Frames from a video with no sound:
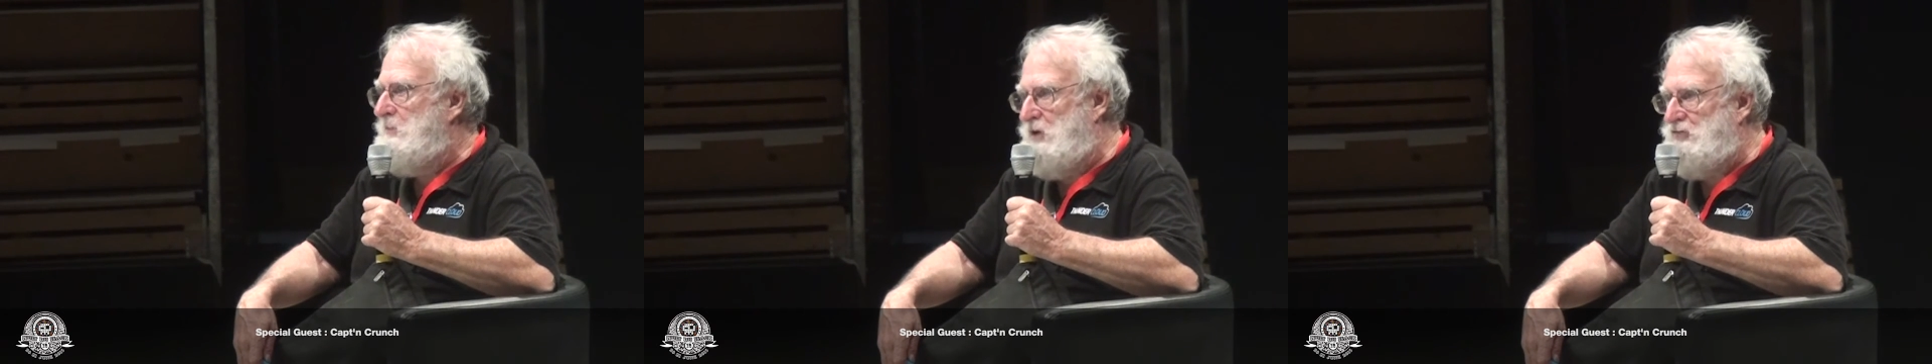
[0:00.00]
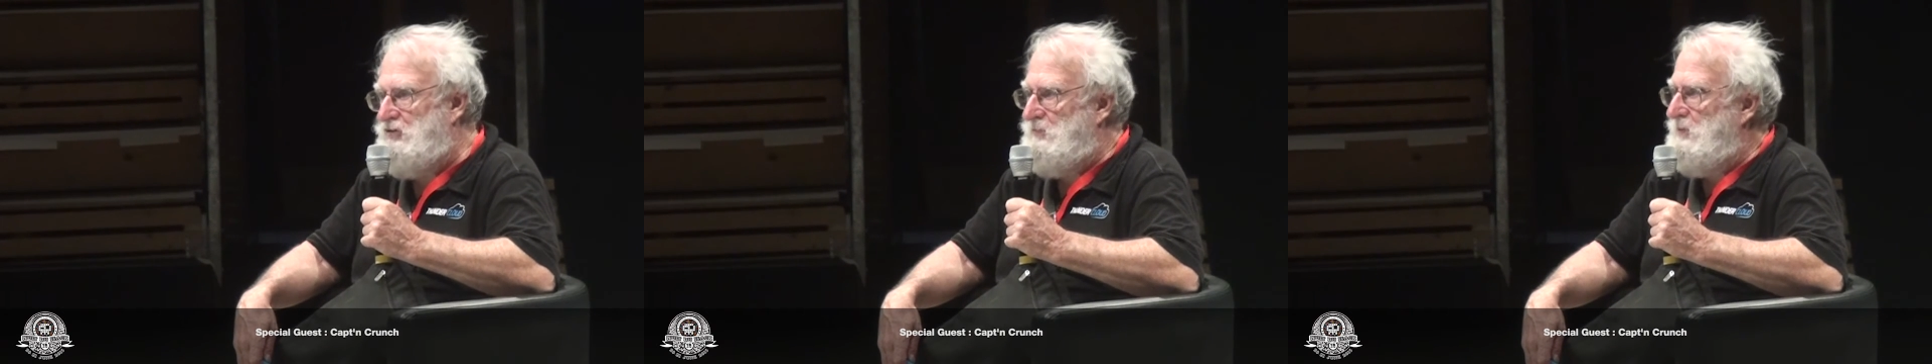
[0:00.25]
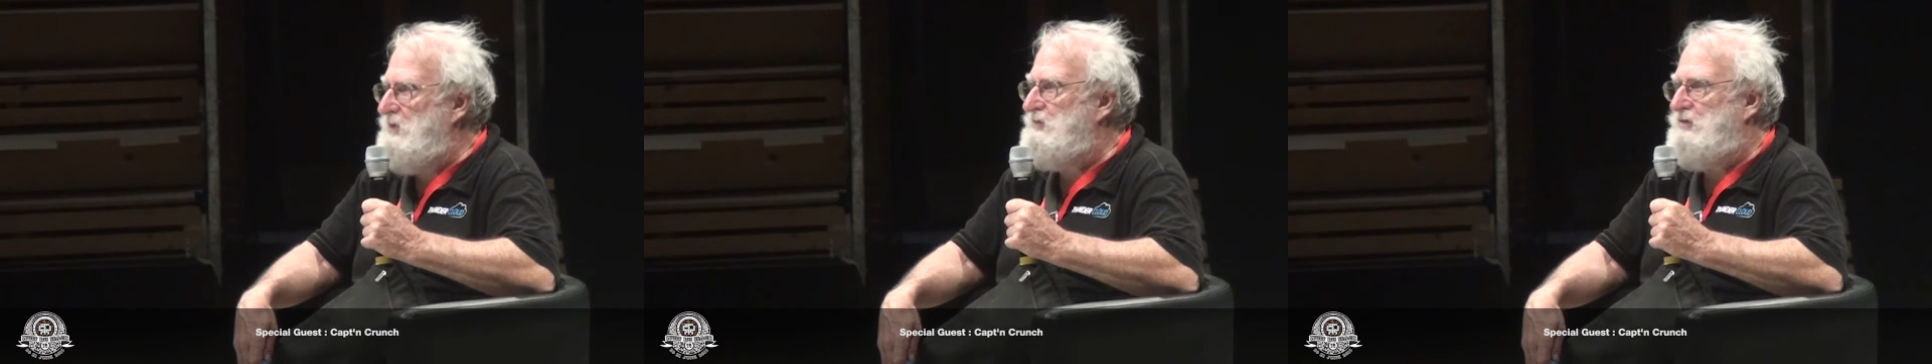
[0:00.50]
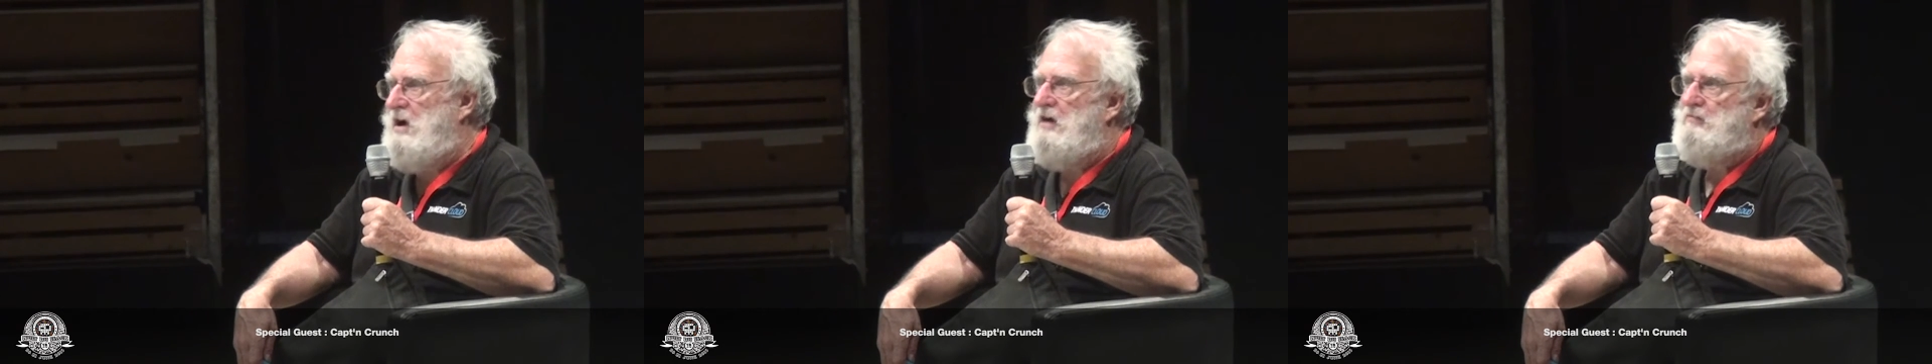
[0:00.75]
PGP
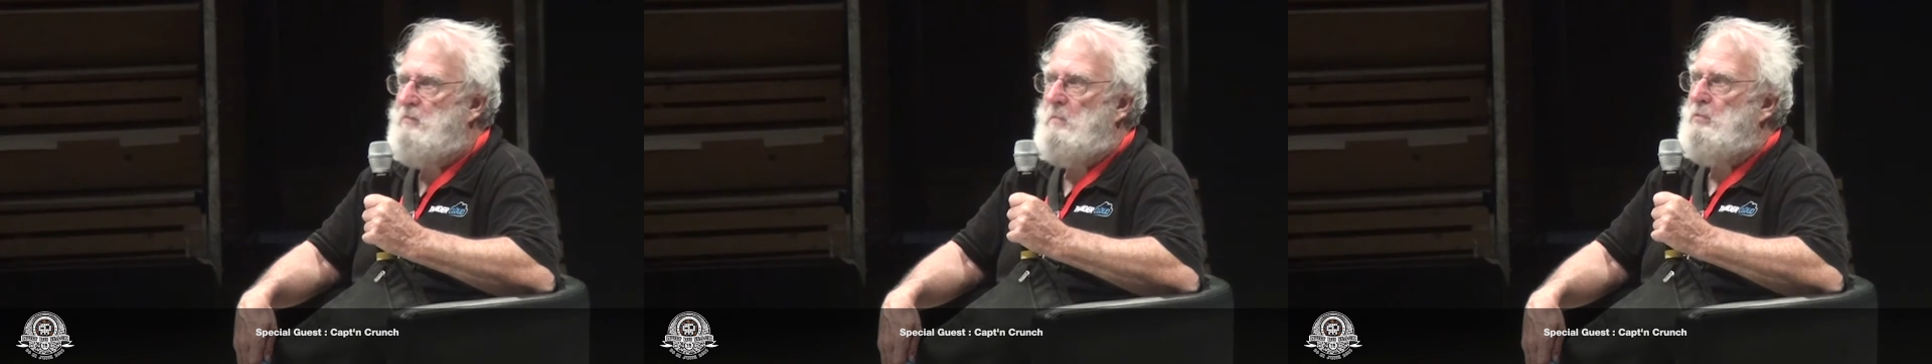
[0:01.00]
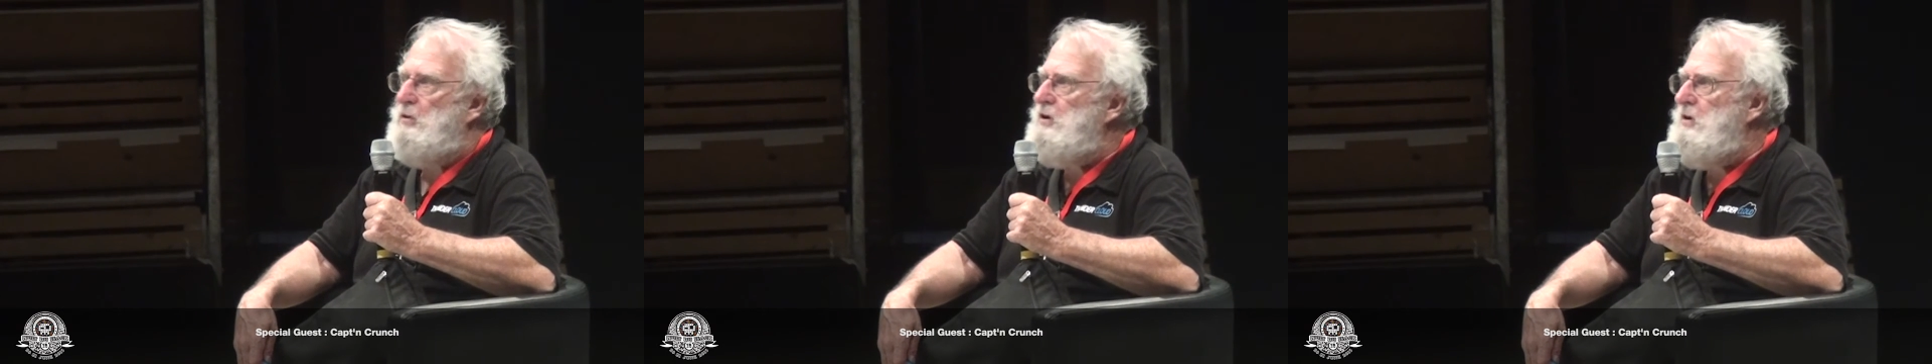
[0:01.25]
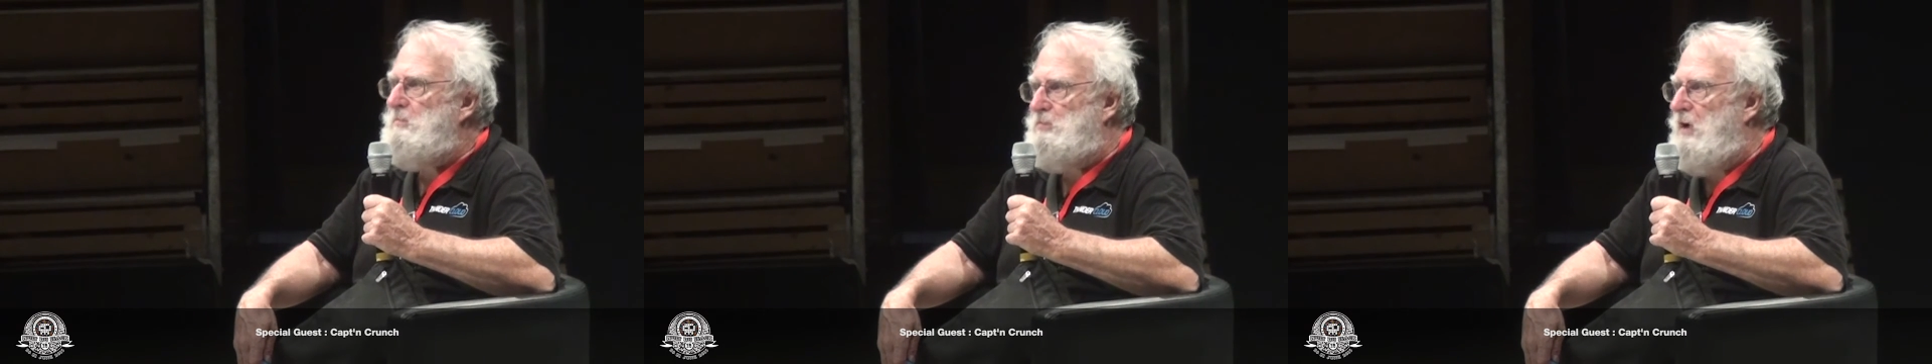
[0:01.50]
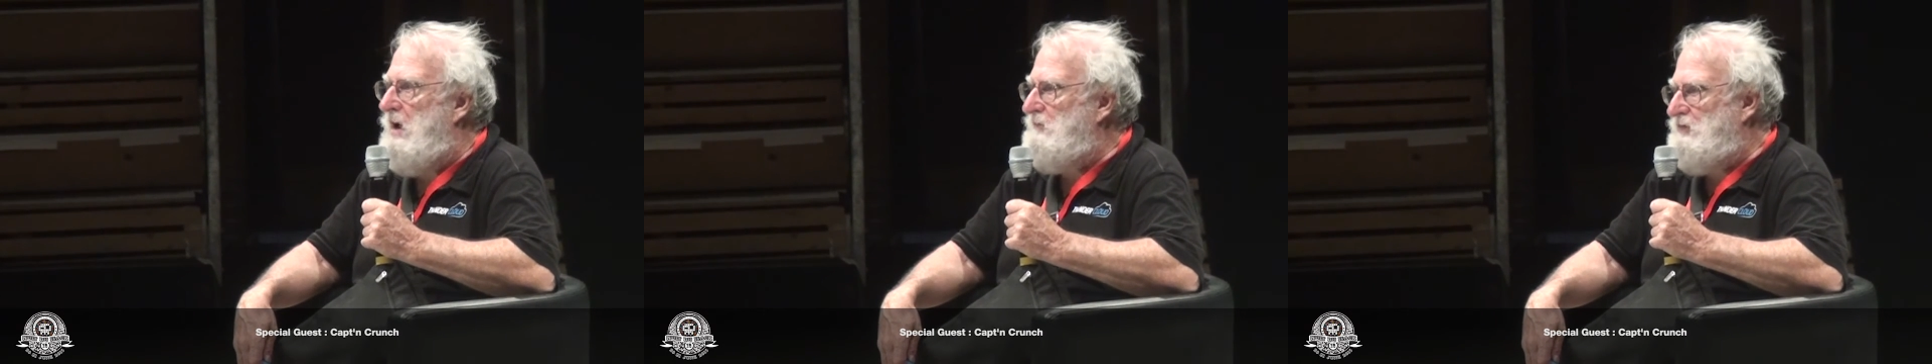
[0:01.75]
stands for Pretty Good
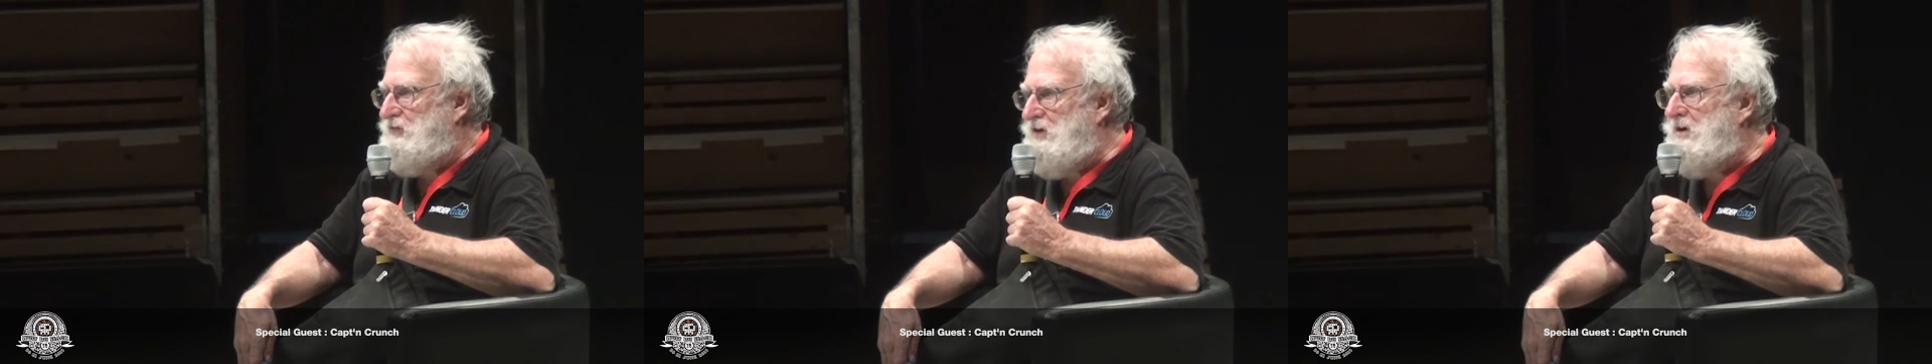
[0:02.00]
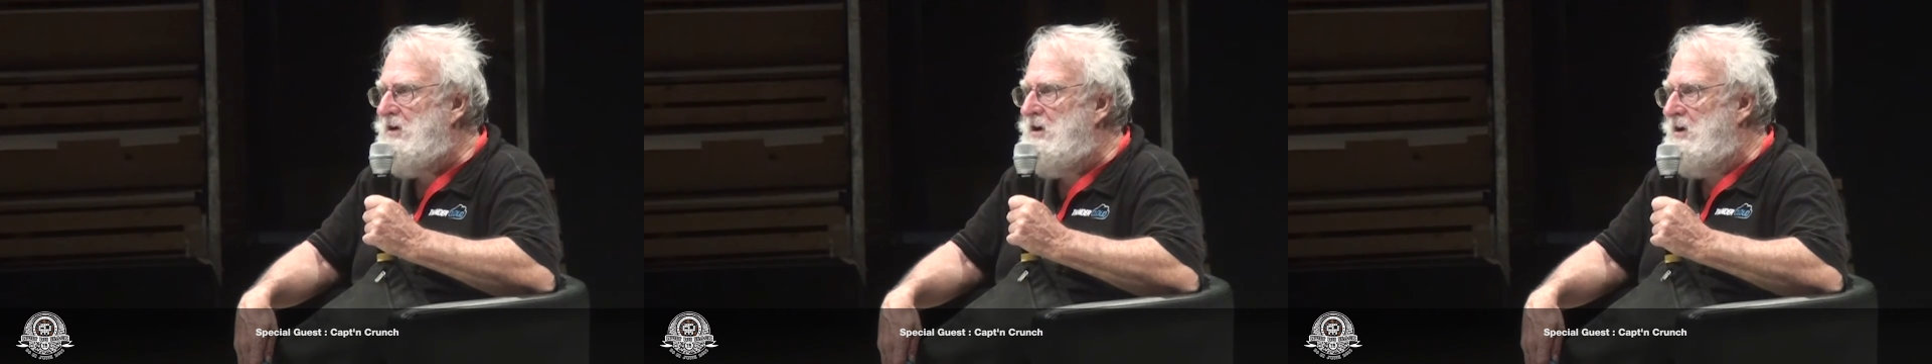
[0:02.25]
Privacy.